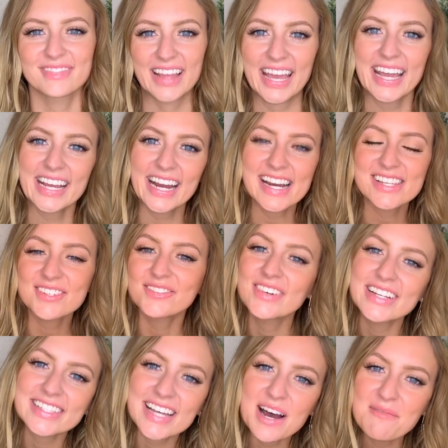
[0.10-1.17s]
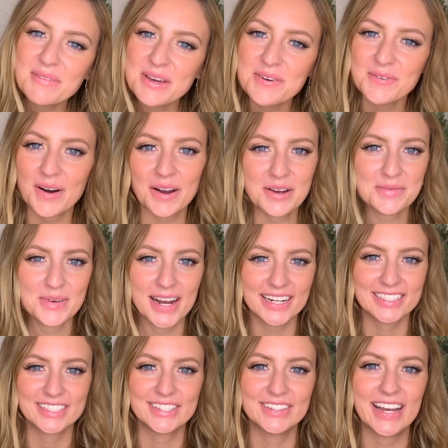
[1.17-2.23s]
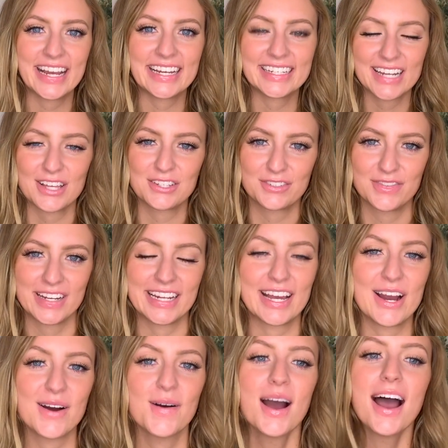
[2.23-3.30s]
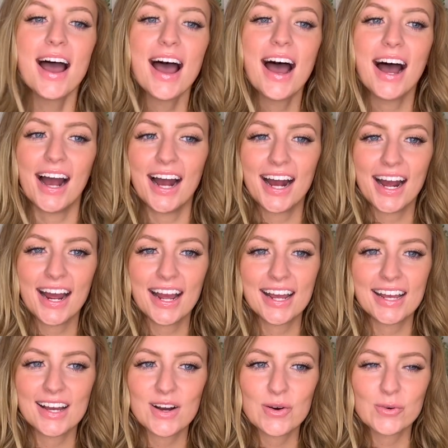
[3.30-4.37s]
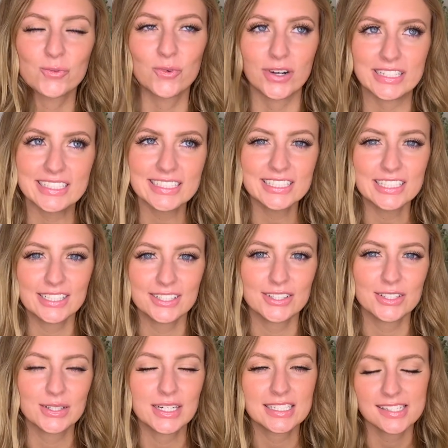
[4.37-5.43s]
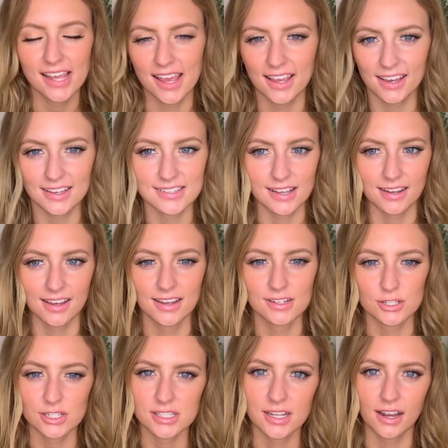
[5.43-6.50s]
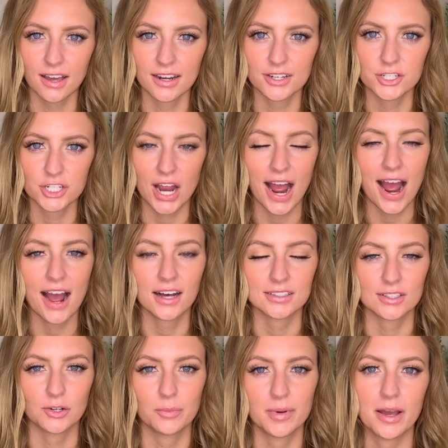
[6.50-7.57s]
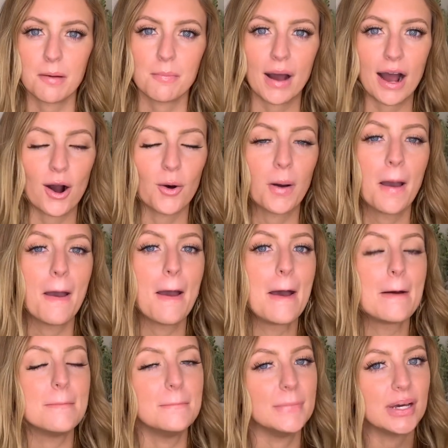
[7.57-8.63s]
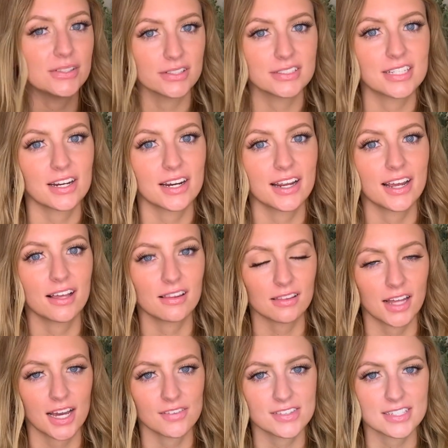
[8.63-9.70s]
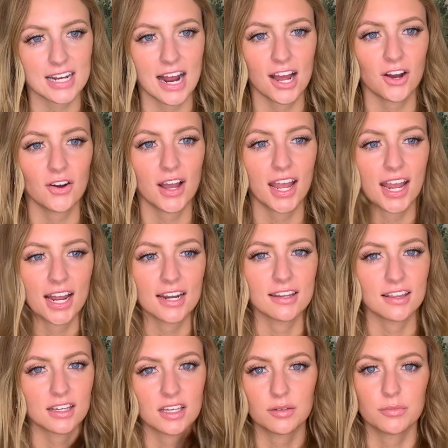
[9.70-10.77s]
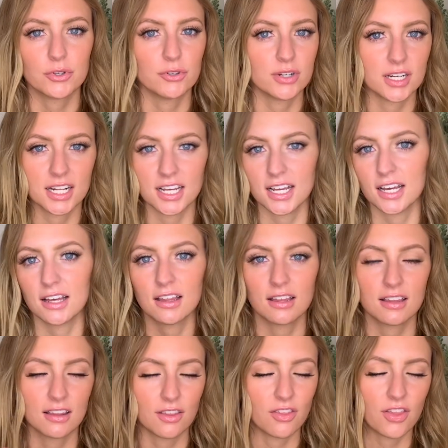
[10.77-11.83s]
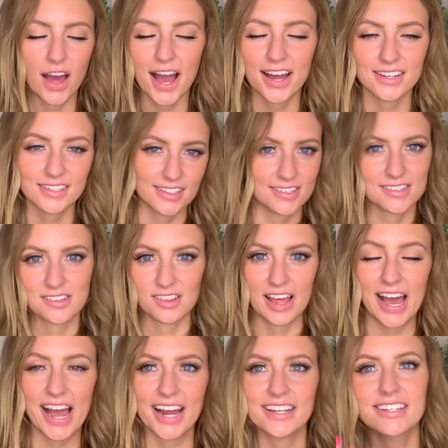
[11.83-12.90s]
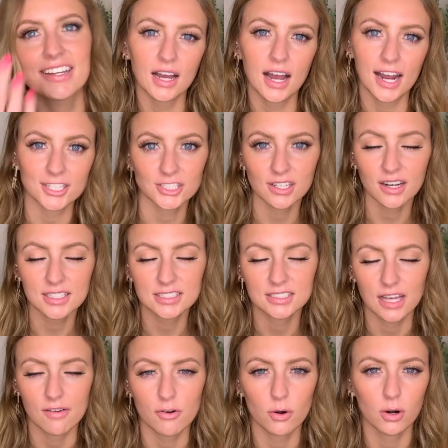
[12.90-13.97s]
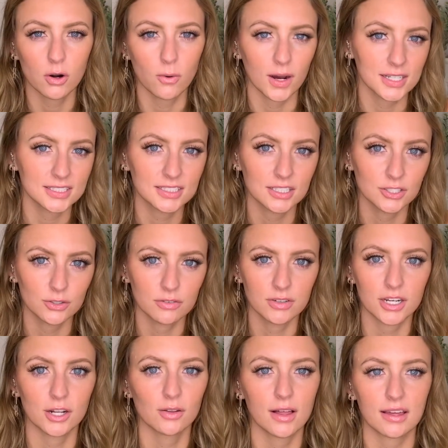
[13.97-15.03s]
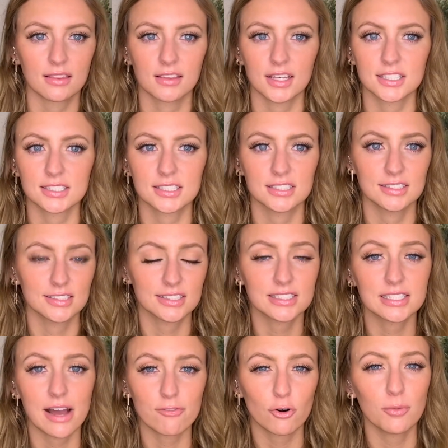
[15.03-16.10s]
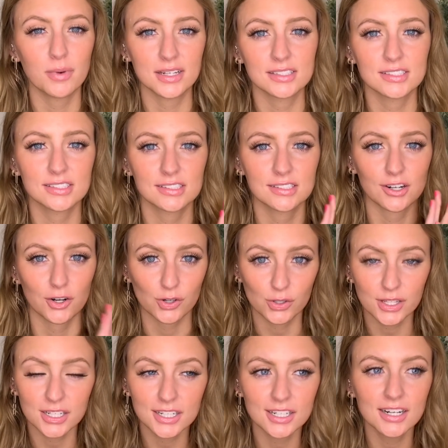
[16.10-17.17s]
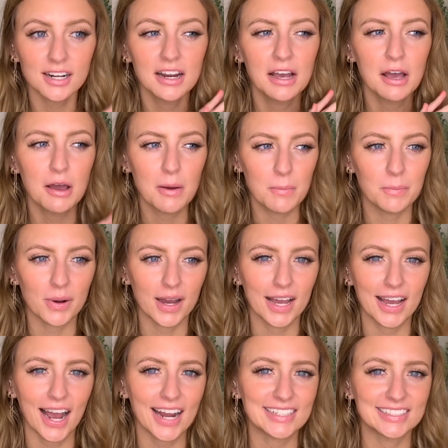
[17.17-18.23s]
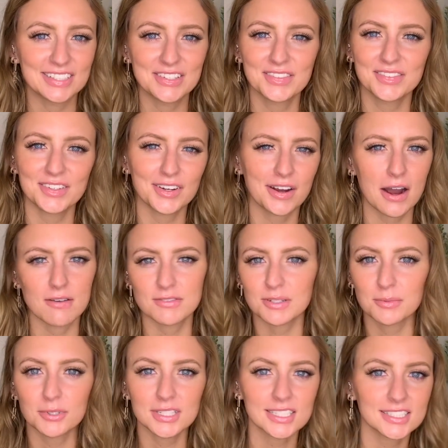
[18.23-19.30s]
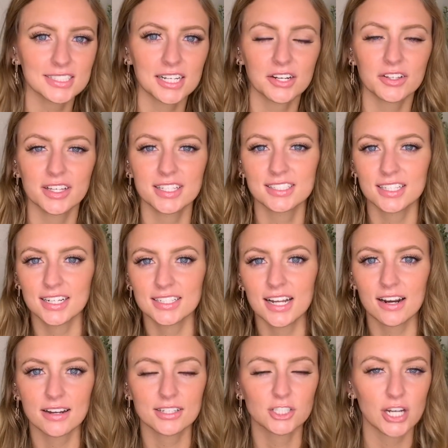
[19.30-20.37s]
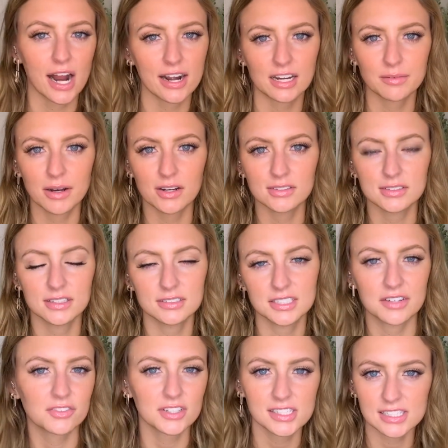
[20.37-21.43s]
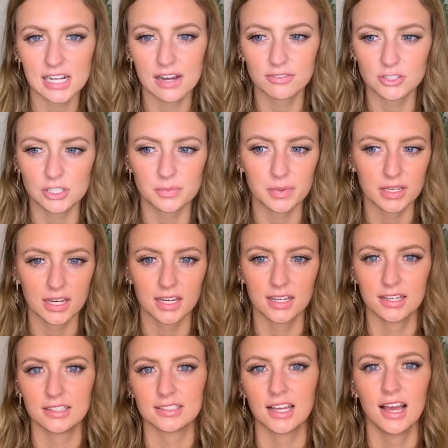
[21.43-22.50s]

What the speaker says: Hey guys, what's up and welcome back to another video. I wanted to take a second just to kind of chat a little bit about military lifestyle and the community that is that. actually got several requests to do a video like this several months earlier, but I didn't feel comfortable necessarily sitting down and chatting about different stuff just because